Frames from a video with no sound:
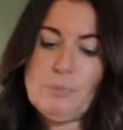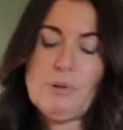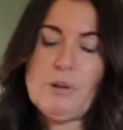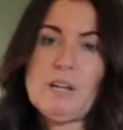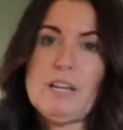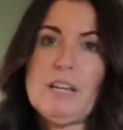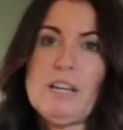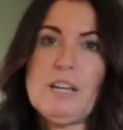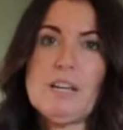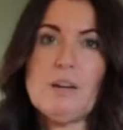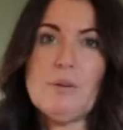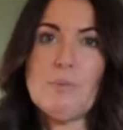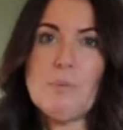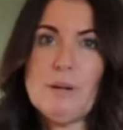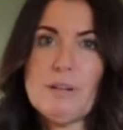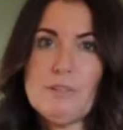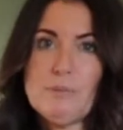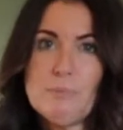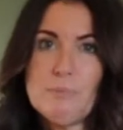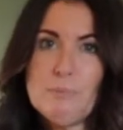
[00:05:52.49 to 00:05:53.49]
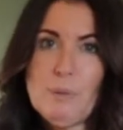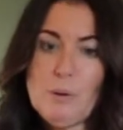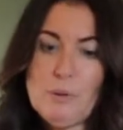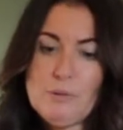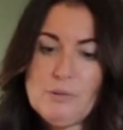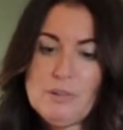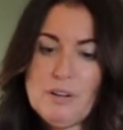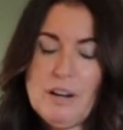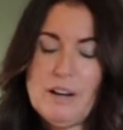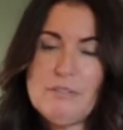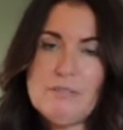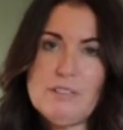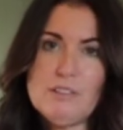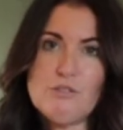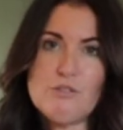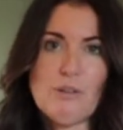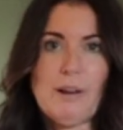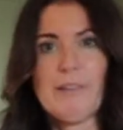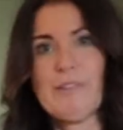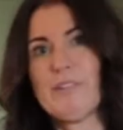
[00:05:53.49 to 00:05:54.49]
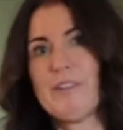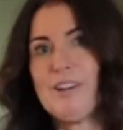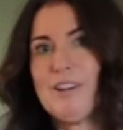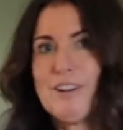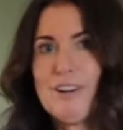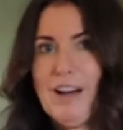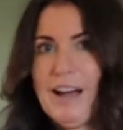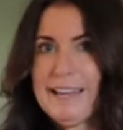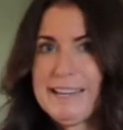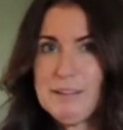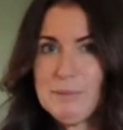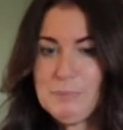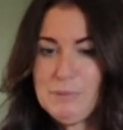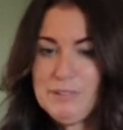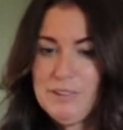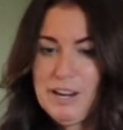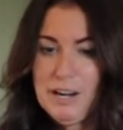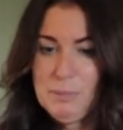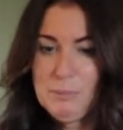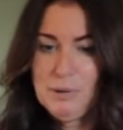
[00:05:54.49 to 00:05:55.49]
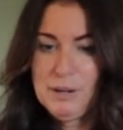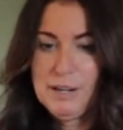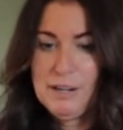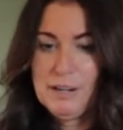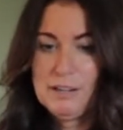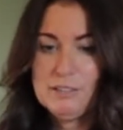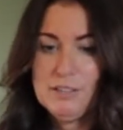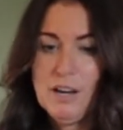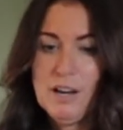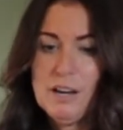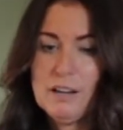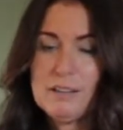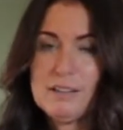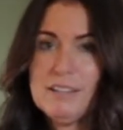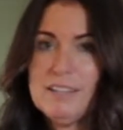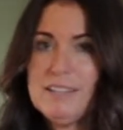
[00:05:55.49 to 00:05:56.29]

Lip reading: pretty with most of the dressier items that I'm bringing along.